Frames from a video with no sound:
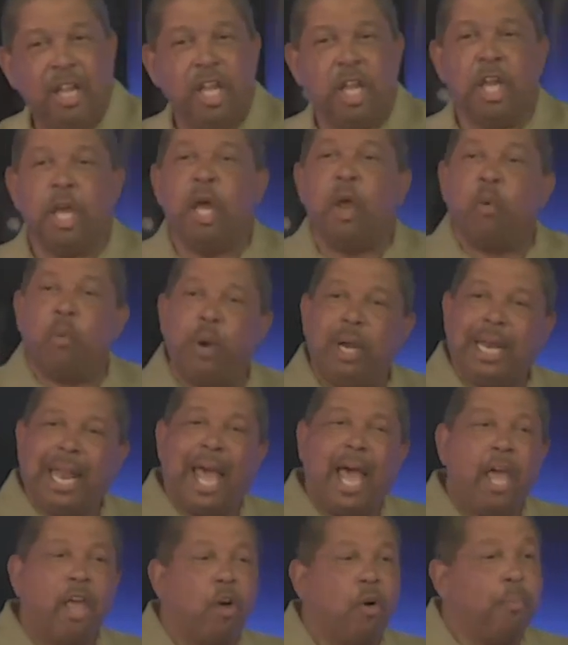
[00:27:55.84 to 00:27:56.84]

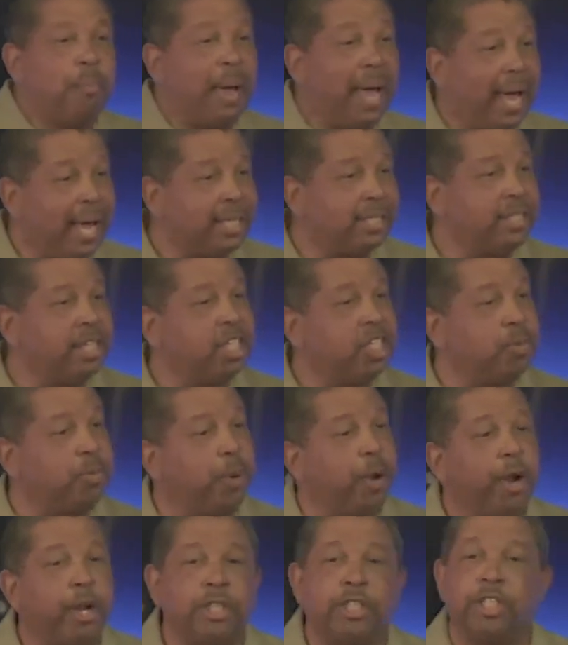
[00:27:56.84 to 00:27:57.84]
Rely on past
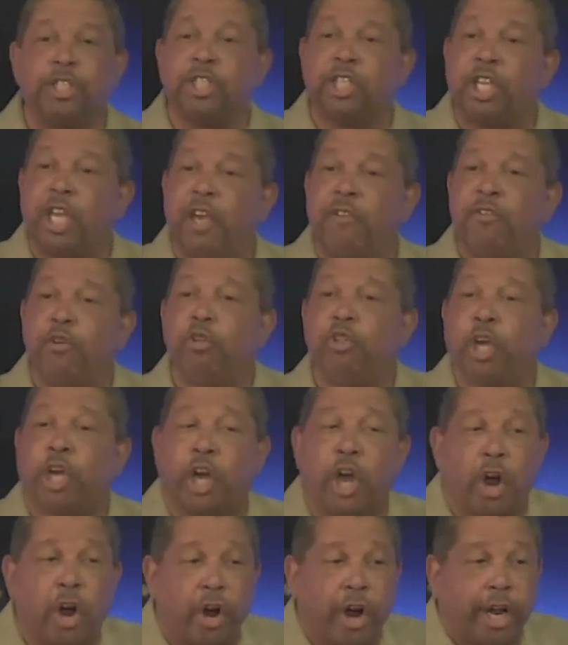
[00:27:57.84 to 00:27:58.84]
experiences to give you the
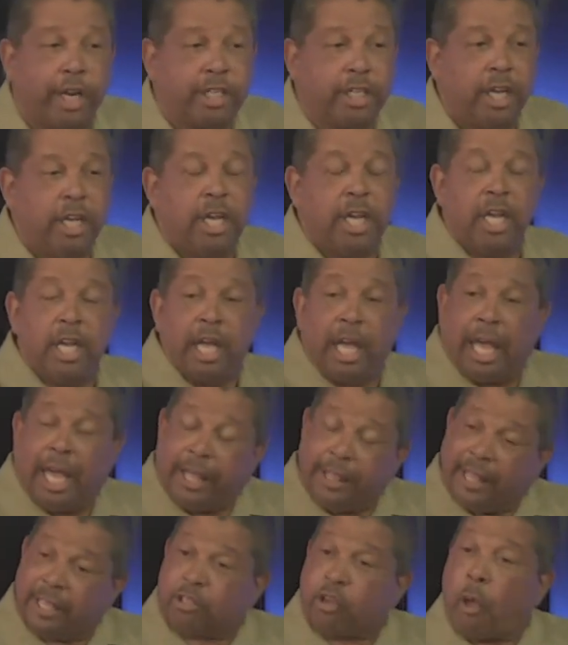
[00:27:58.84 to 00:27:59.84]
courage and
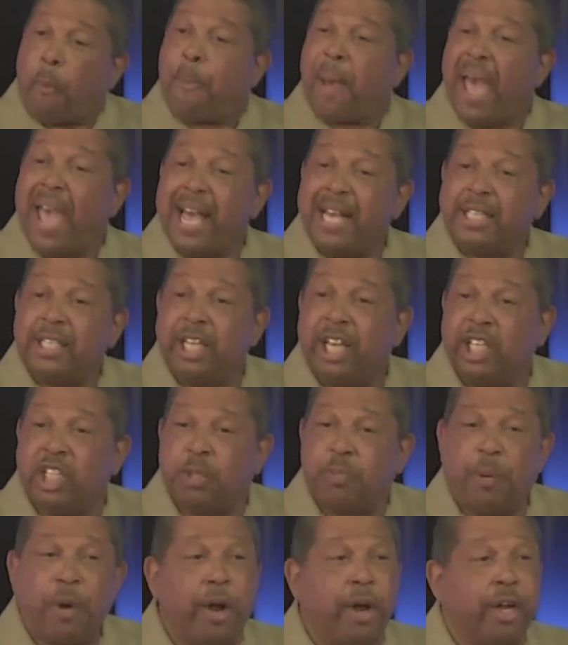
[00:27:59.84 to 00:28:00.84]
there's a past
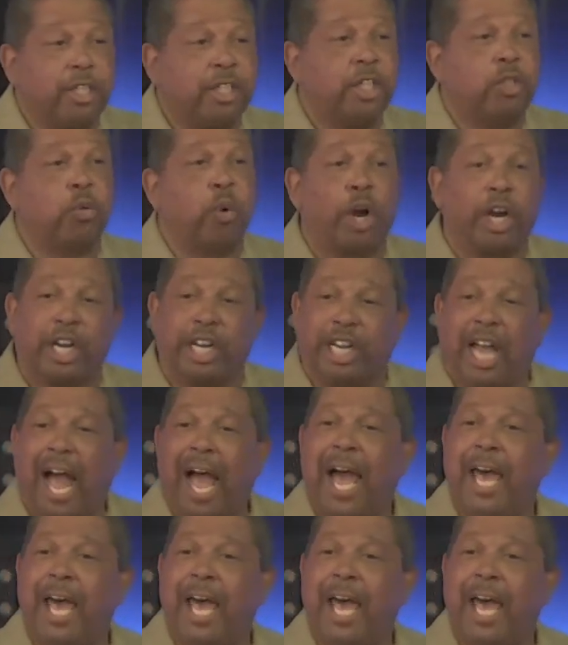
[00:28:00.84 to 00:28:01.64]
experiences where God is